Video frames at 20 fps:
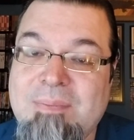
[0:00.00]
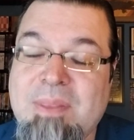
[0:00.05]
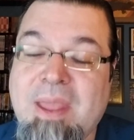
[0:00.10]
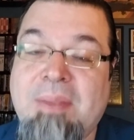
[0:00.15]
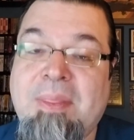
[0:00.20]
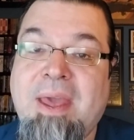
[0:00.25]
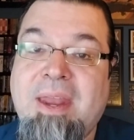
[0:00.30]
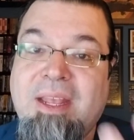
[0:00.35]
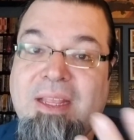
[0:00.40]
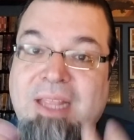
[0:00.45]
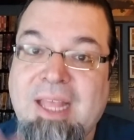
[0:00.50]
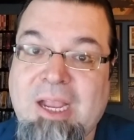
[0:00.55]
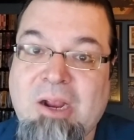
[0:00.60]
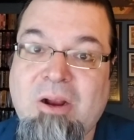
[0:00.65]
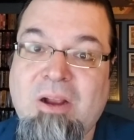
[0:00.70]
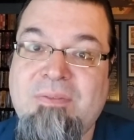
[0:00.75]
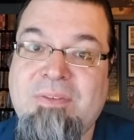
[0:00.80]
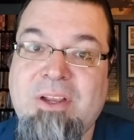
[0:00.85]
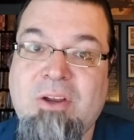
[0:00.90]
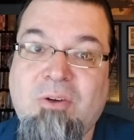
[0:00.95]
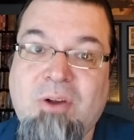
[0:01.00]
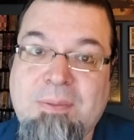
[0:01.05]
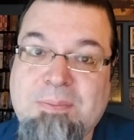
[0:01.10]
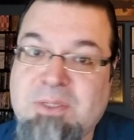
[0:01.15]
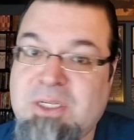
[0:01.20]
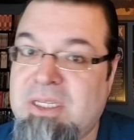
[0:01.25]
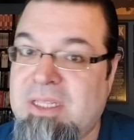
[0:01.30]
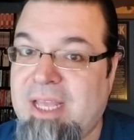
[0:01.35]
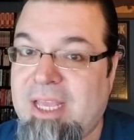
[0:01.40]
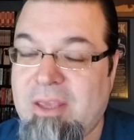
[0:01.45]
and that layer of
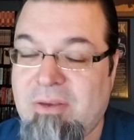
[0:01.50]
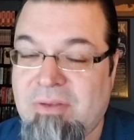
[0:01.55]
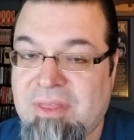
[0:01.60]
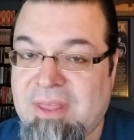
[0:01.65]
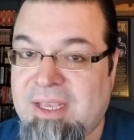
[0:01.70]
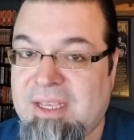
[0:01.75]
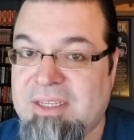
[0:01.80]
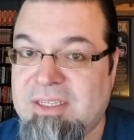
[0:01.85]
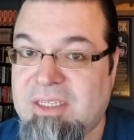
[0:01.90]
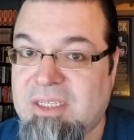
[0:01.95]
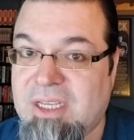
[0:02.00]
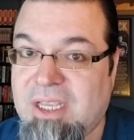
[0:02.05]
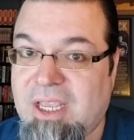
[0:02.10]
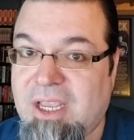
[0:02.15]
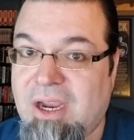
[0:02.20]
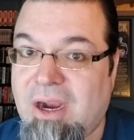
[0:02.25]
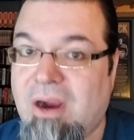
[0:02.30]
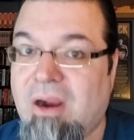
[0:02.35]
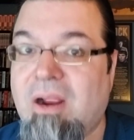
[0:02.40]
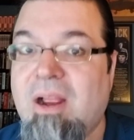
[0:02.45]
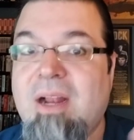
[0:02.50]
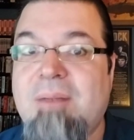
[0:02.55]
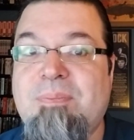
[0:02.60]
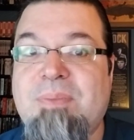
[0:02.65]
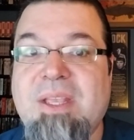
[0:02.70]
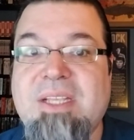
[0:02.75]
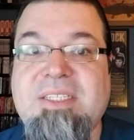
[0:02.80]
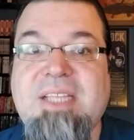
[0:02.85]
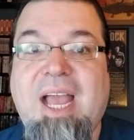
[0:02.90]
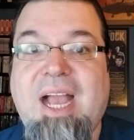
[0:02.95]
encryption that you think is secure
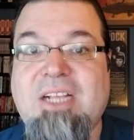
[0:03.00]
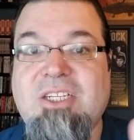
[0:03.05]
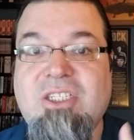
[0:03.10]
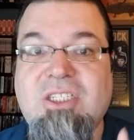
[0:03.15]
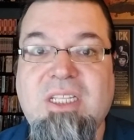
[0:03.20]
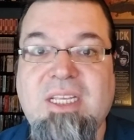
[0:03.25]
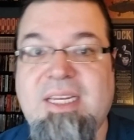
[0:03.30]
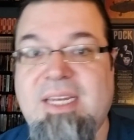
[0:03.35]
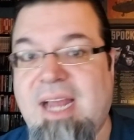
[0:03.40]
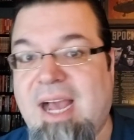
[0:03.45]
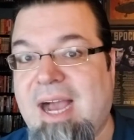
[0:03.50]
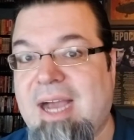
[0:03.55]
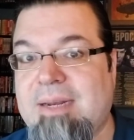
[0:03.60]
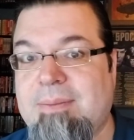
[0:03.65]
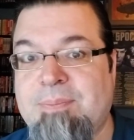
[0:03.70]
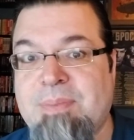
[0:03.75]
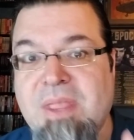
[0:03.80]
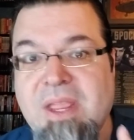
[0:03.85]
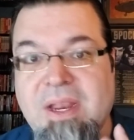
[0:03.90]
is actually not.